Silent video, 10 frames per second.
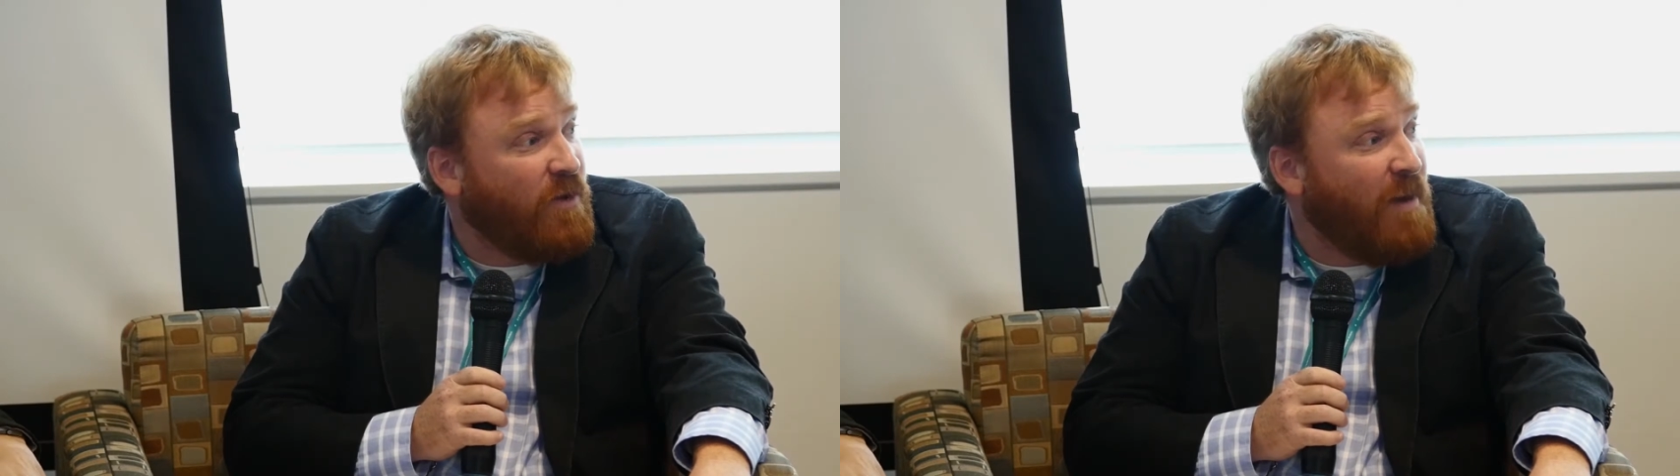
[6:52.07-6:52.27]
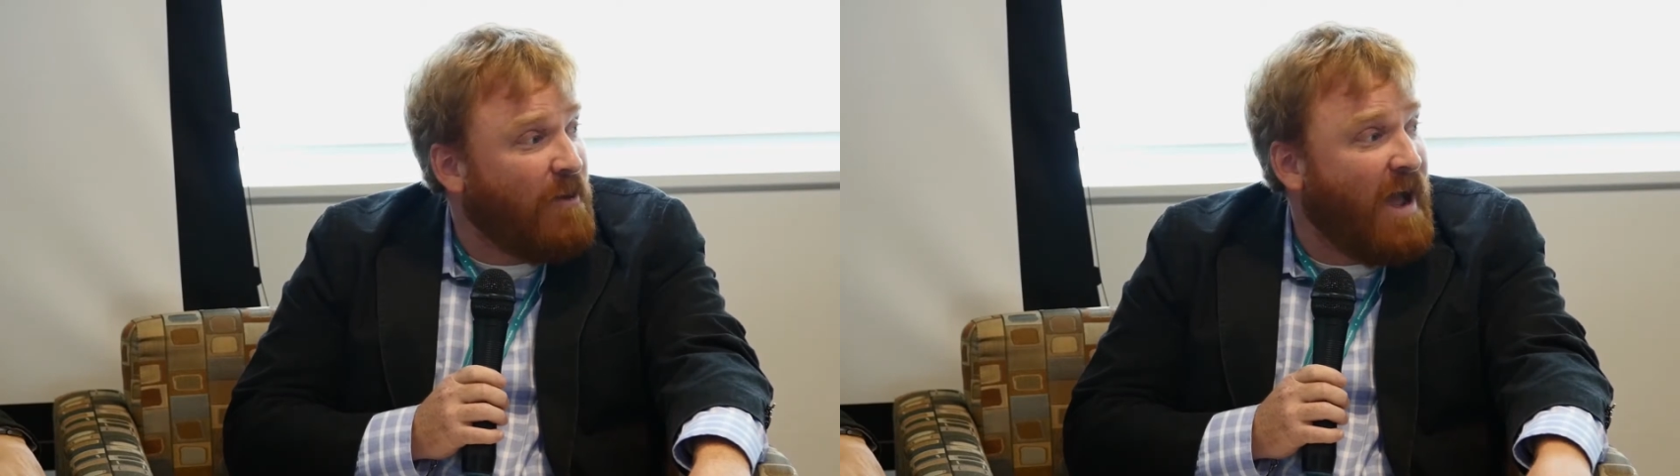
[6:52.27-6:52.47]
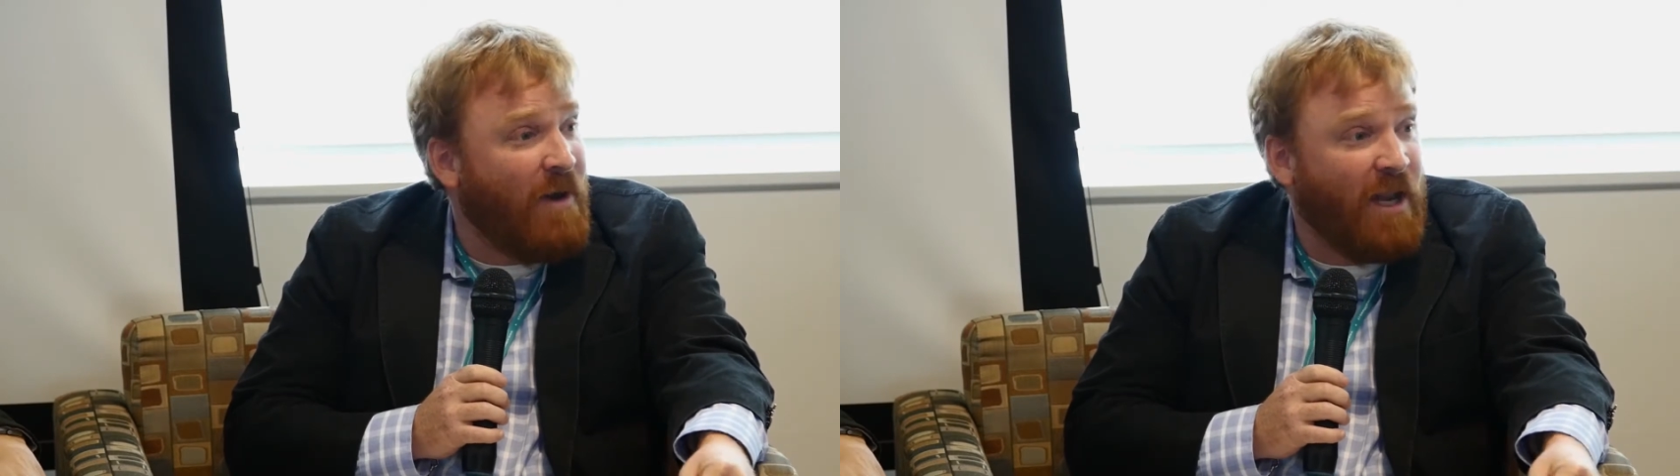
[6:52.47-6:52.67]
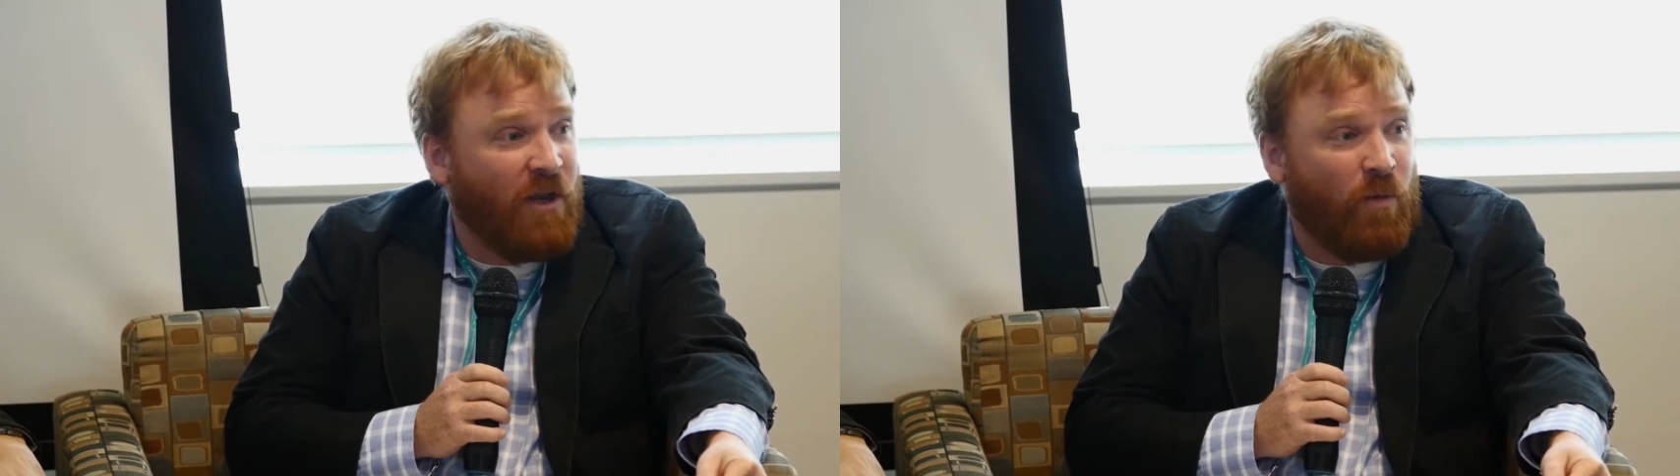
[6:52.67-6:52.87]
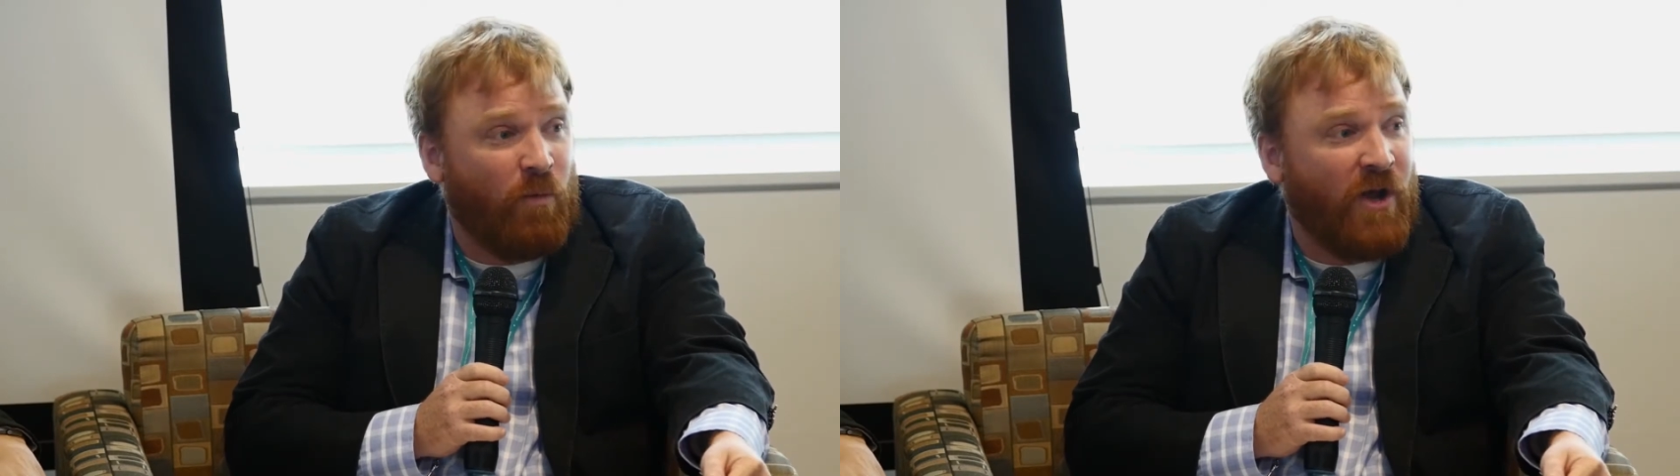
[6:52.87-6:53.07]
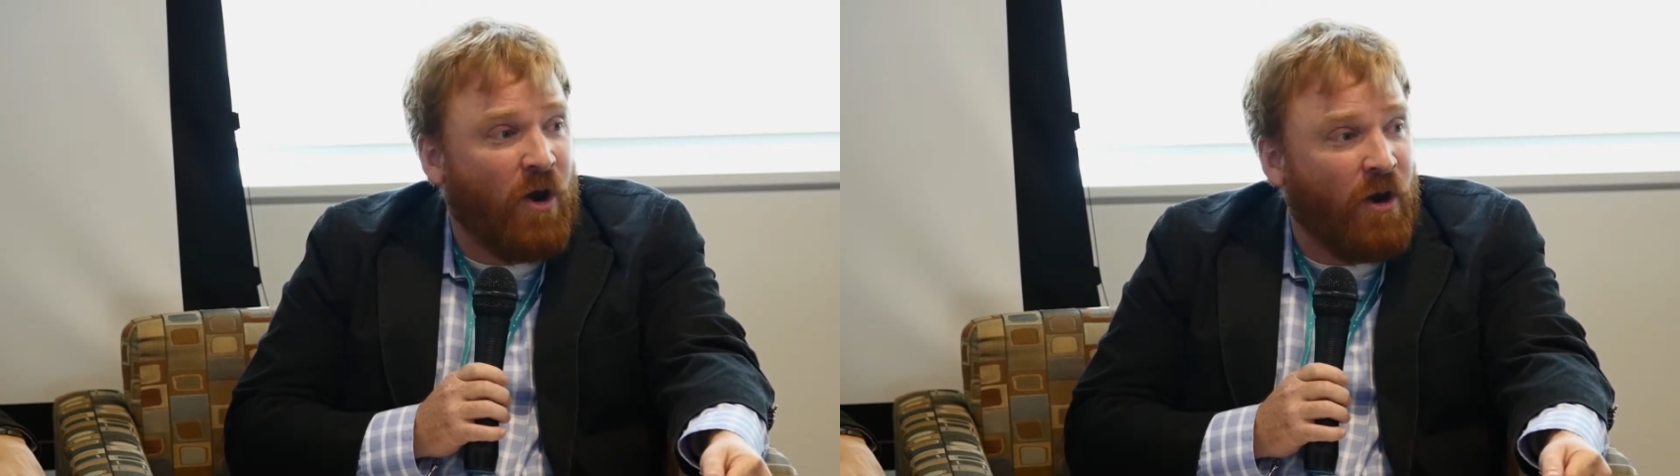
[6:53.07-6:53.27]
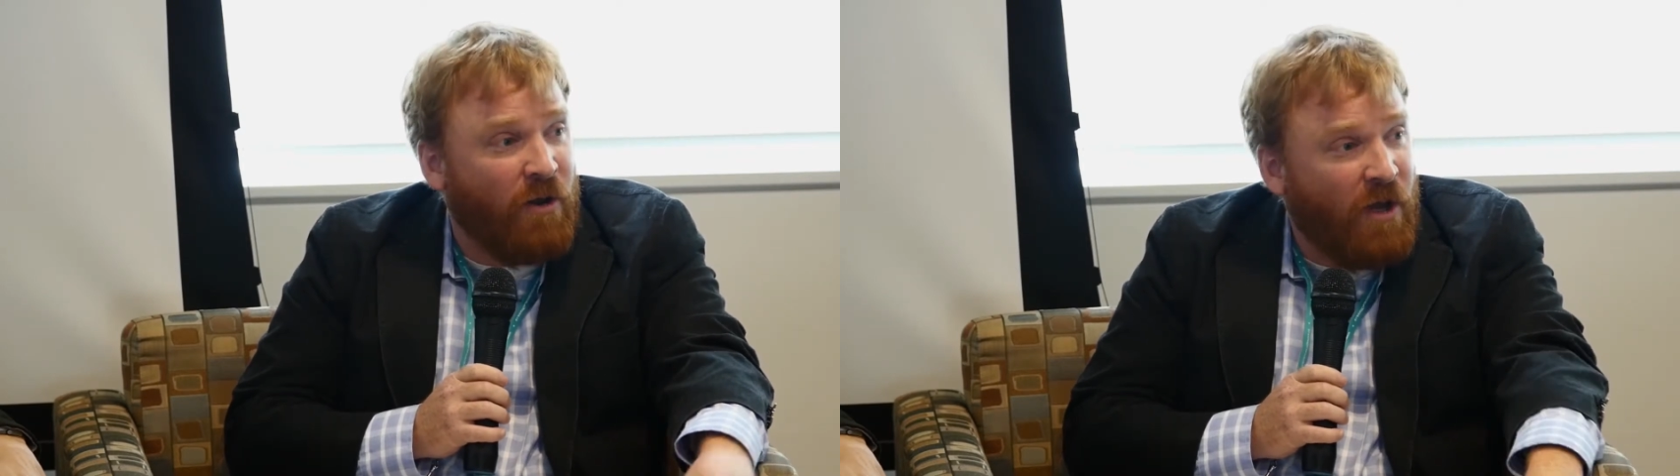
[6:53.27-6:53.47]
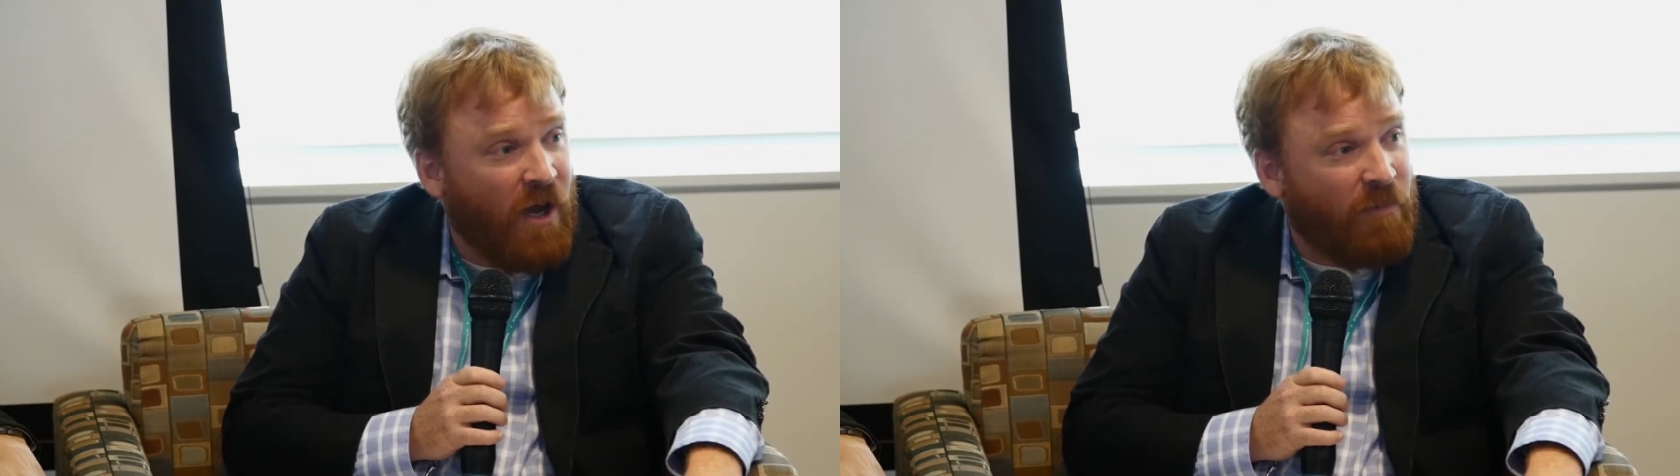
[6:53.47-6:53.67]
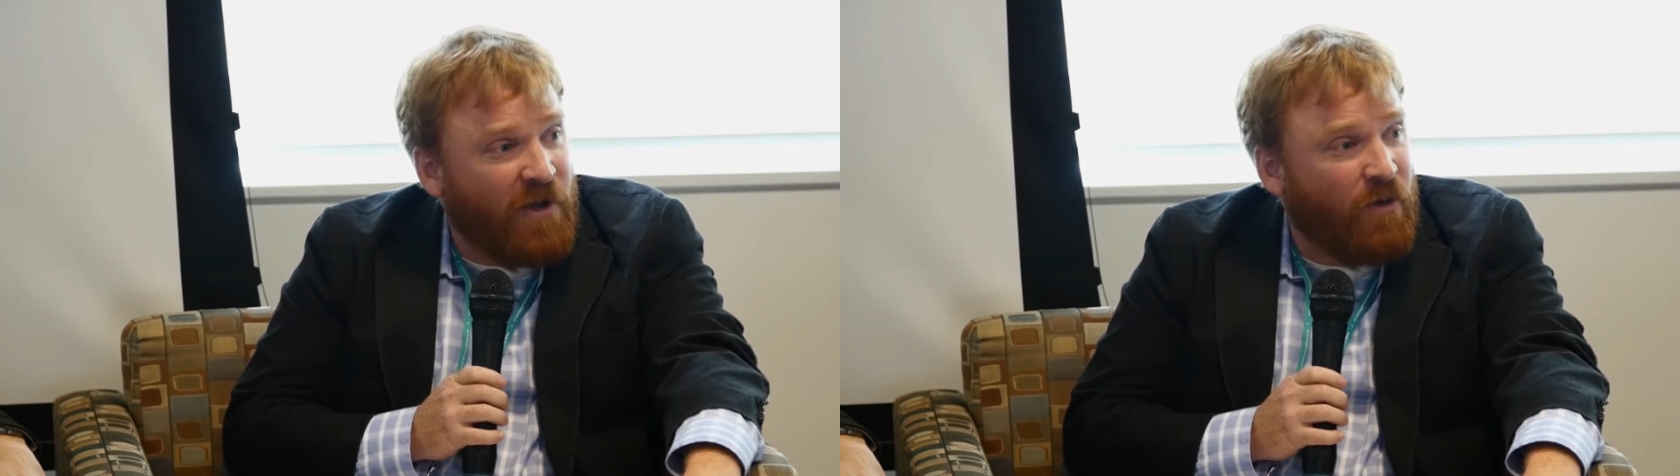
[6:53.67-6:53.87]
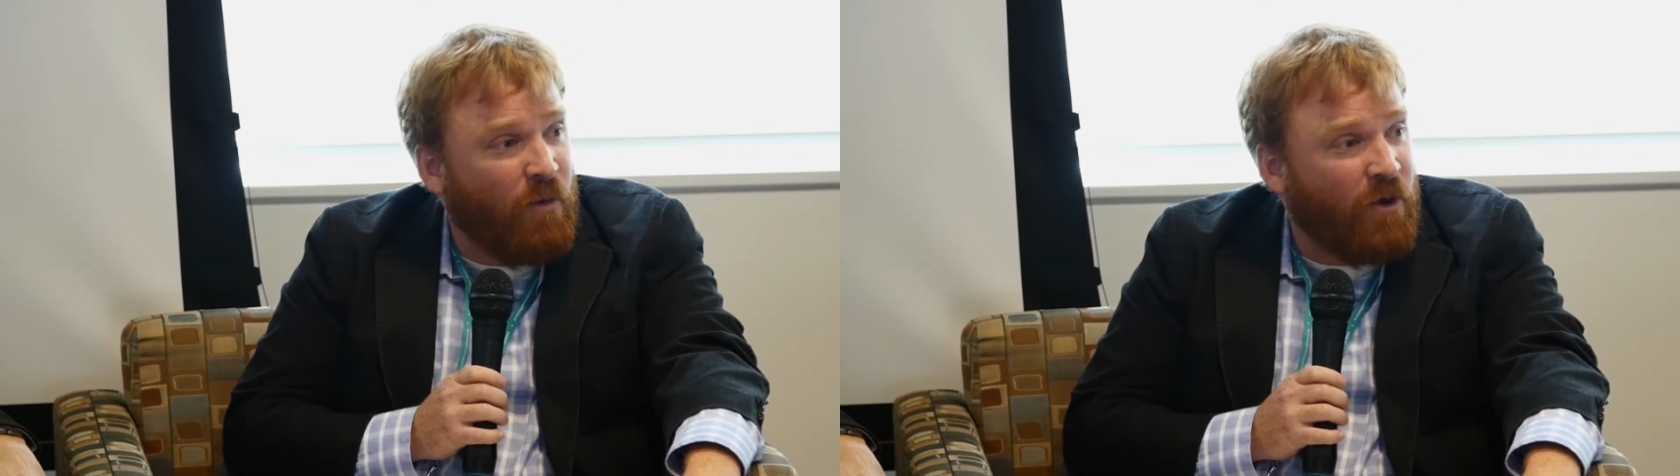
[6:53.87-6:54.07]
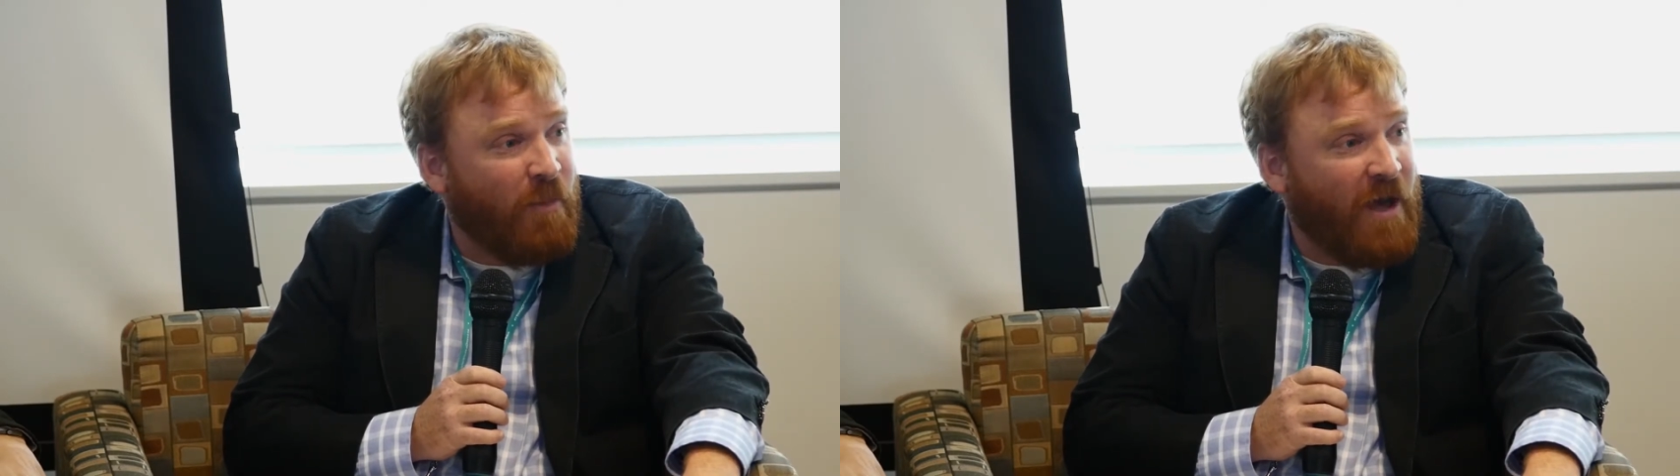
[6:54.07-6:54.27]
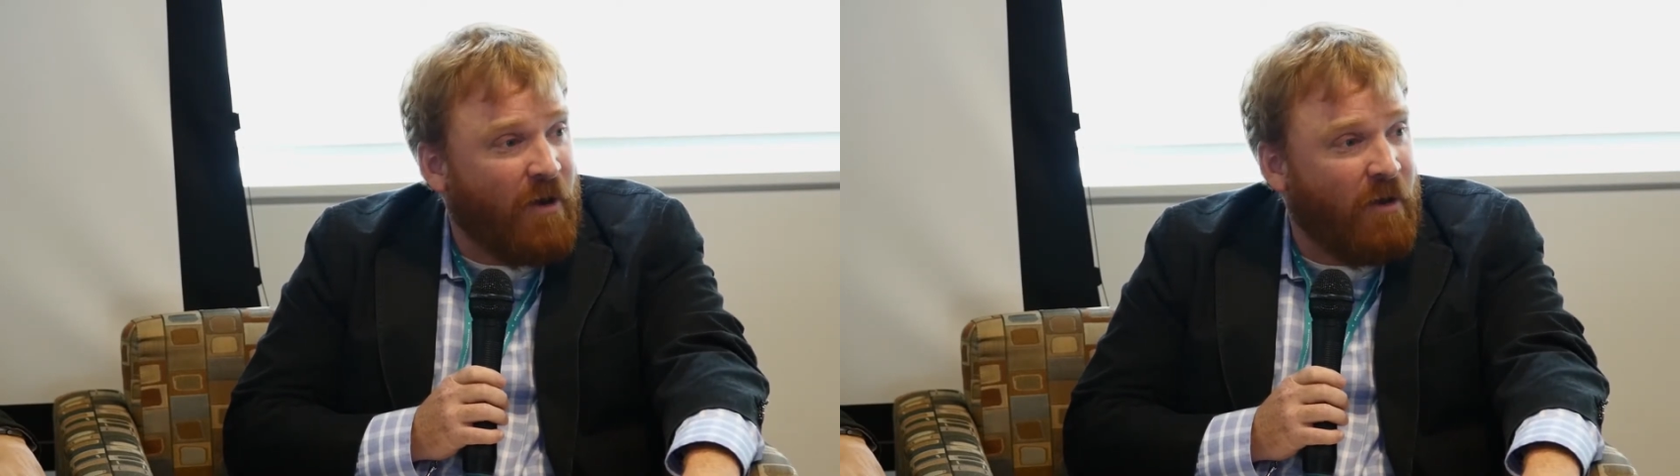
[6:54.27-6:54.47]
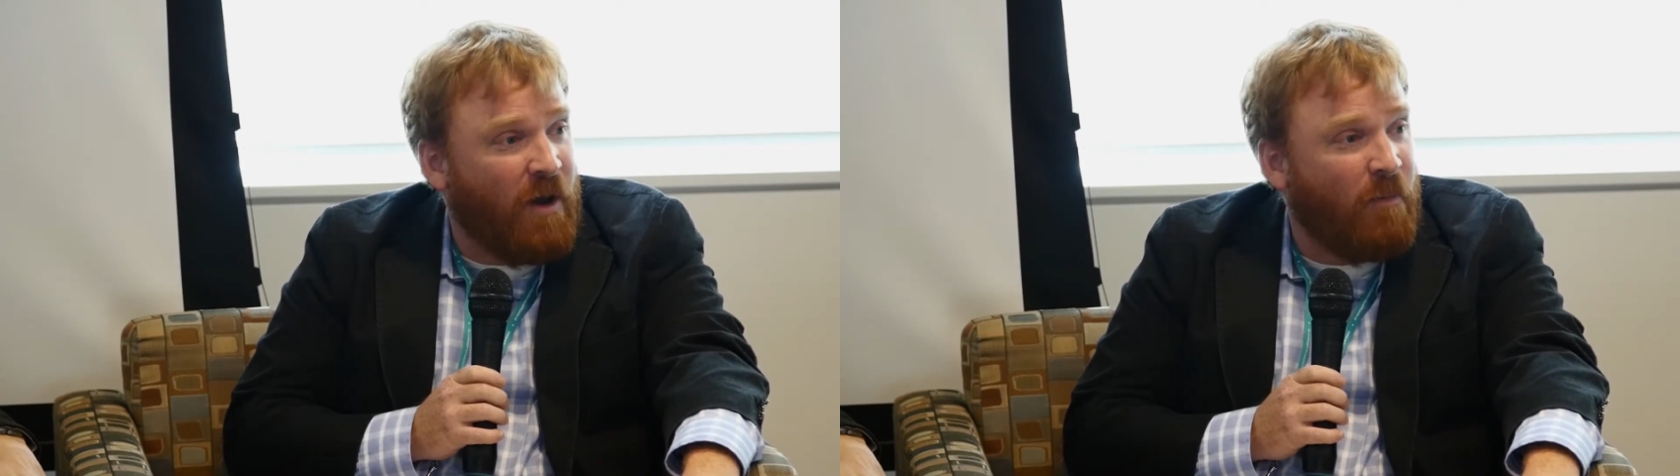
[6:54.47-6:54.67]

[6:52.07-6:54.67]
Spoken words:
no matter how eloquent we are up here, or no matter